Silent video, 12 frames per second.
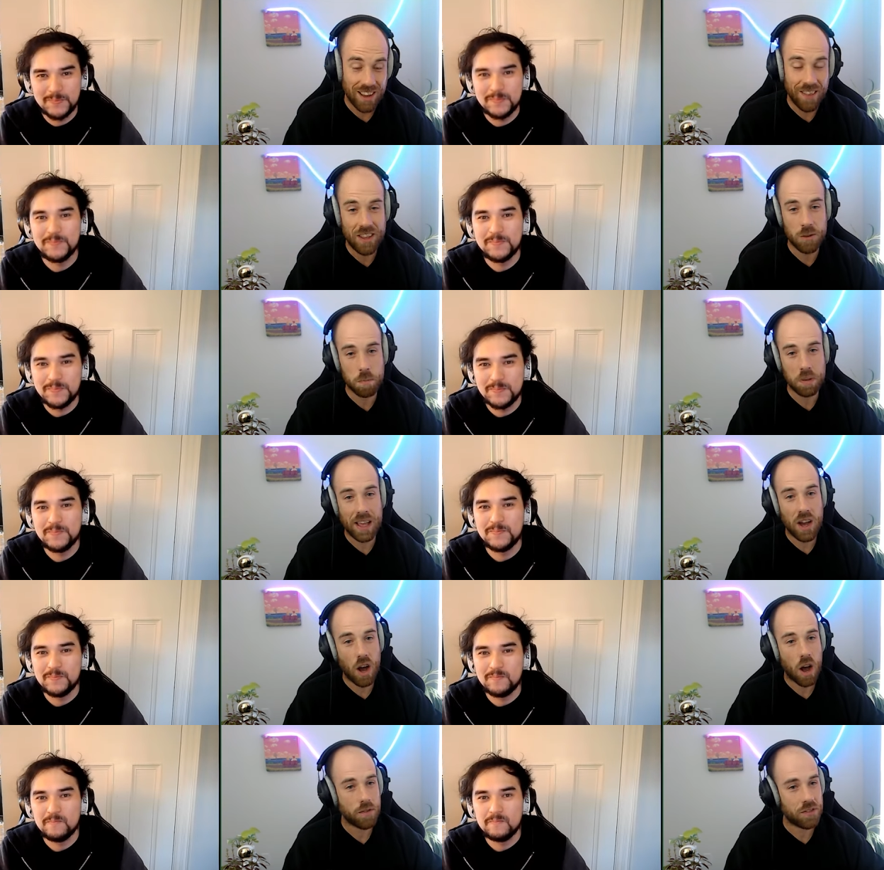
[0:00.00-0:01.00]
Speaker 1: in these
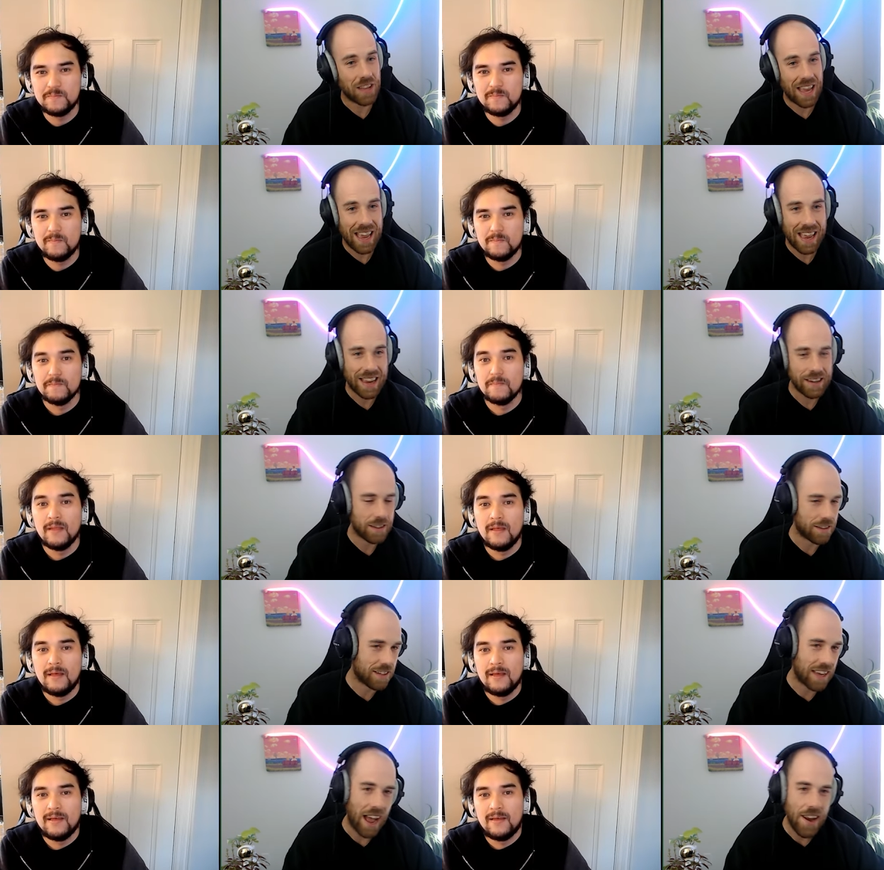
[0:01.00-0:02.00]
playoffs, and
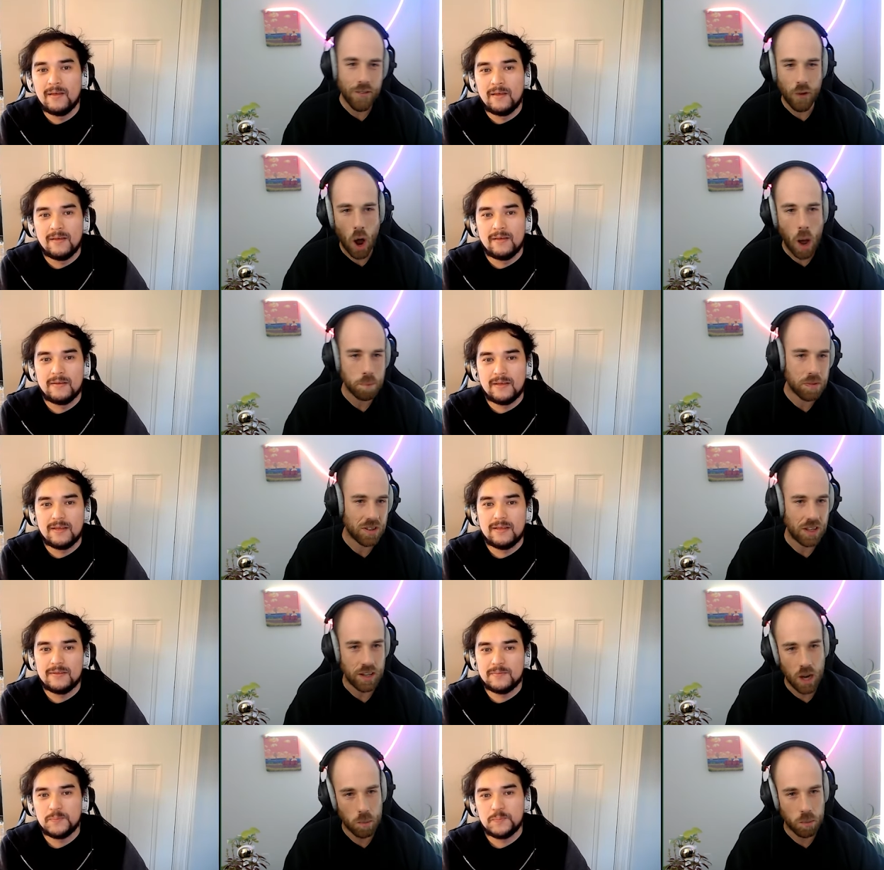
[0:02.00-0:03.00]
kind of
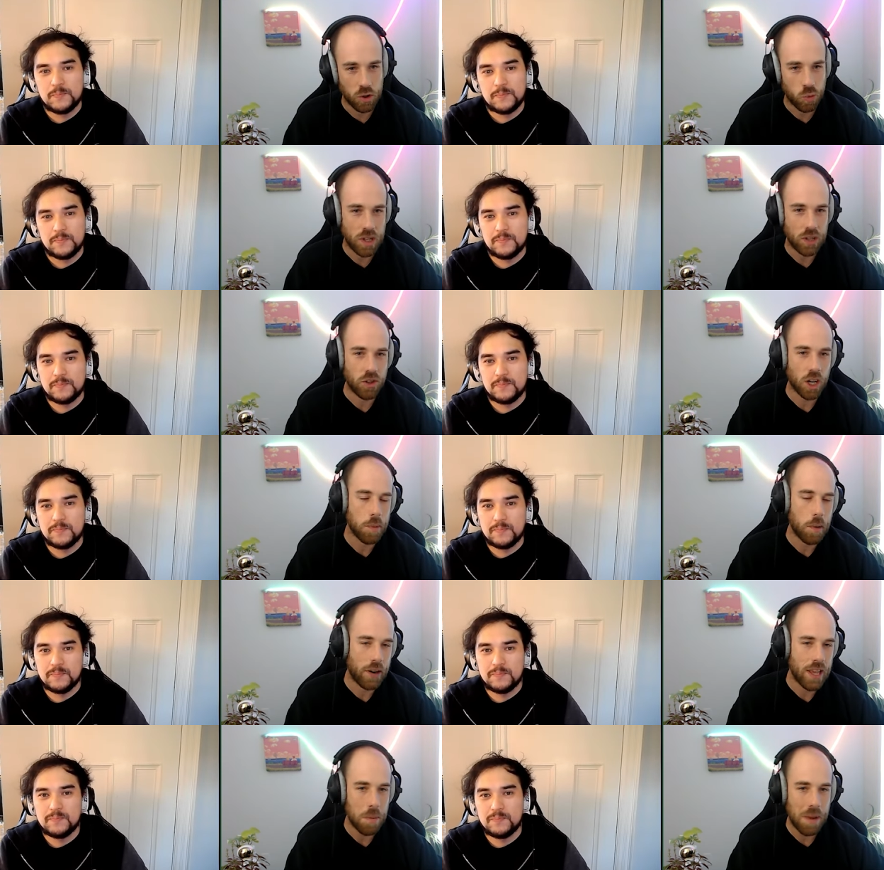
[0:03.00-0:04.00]
opposite numbers when you talk
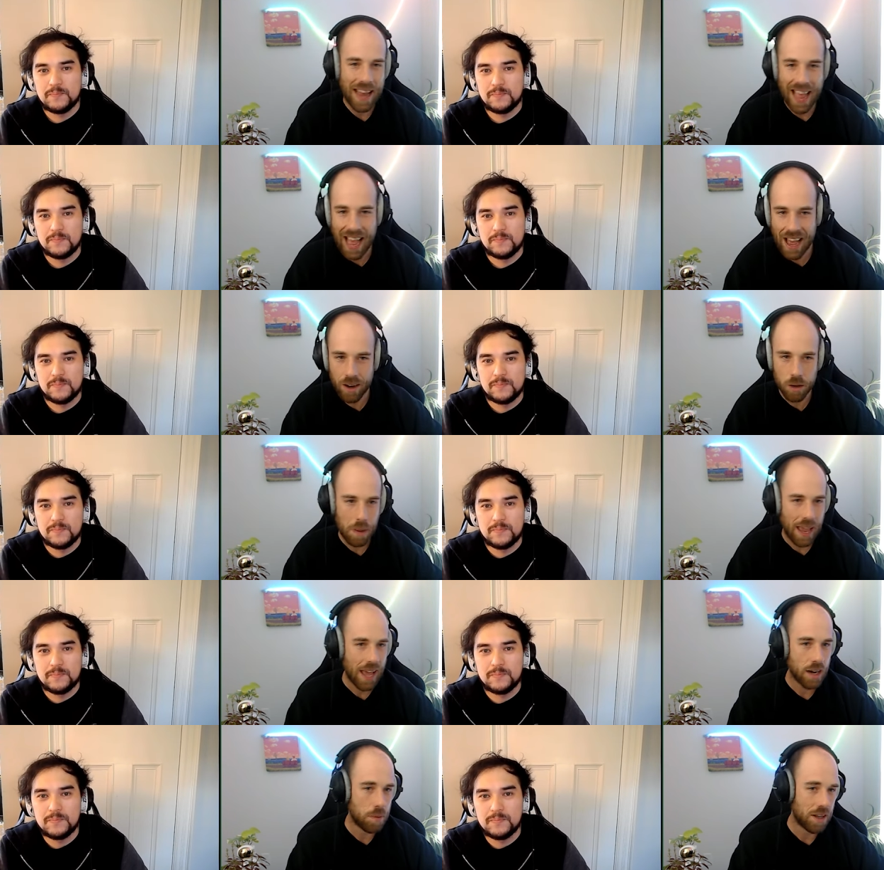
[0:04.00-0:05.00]
about him and Adam.
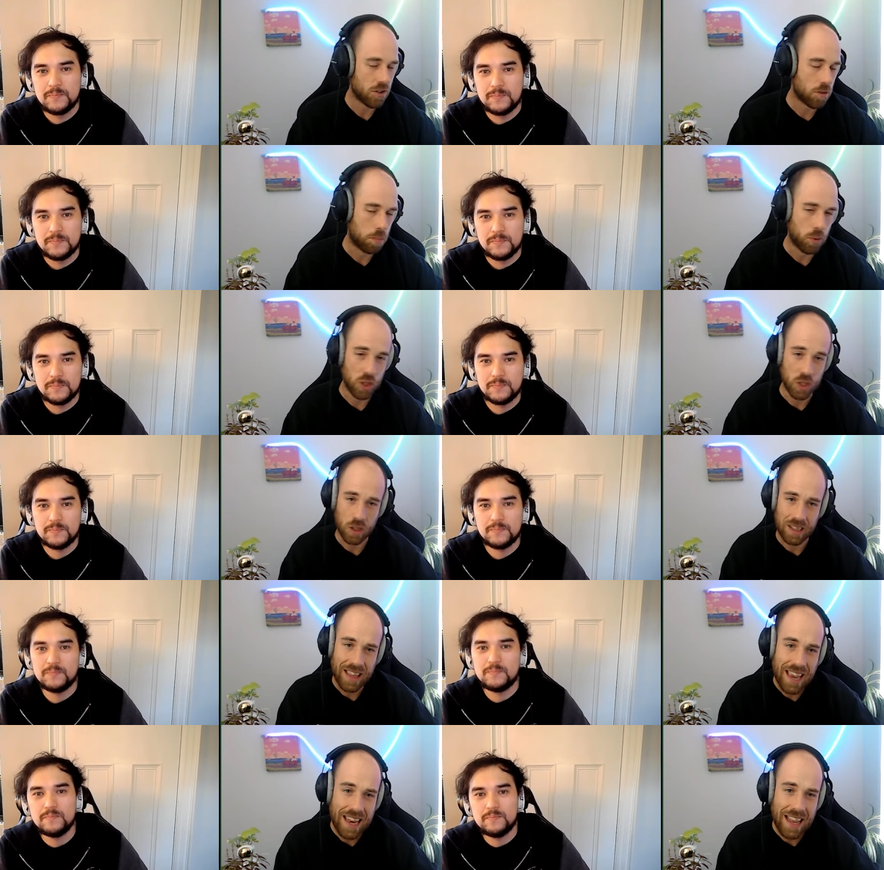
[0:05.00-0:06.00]
Adam has some pretty good
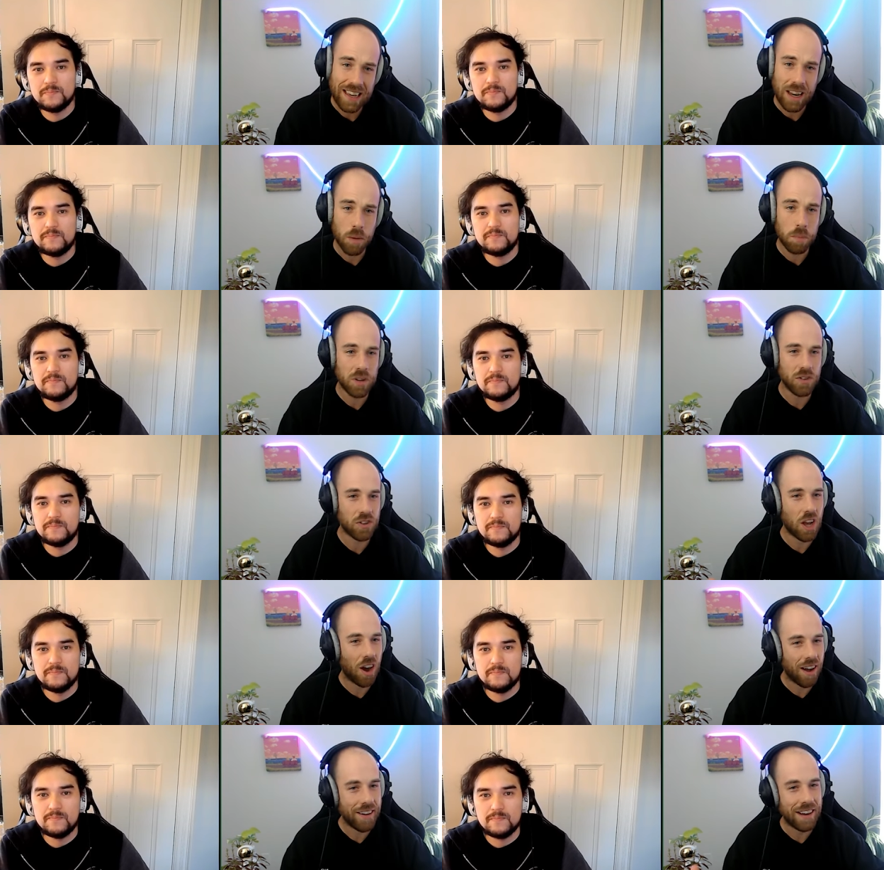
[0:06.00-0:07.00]
laning numbers.
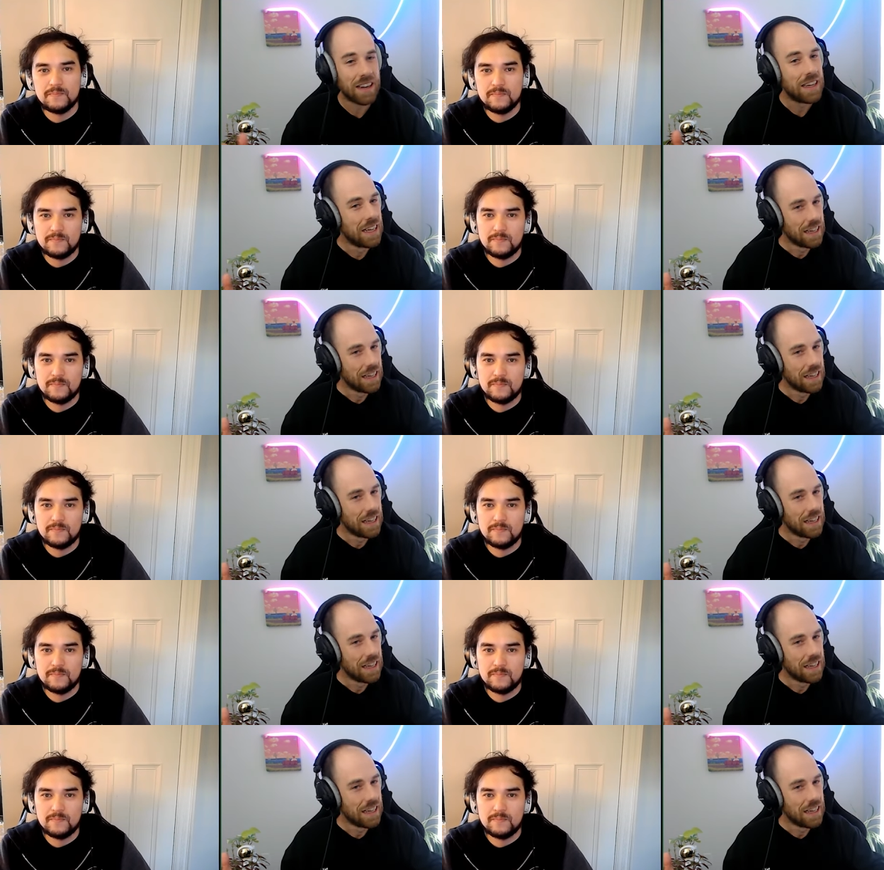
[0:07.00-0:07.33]
Kana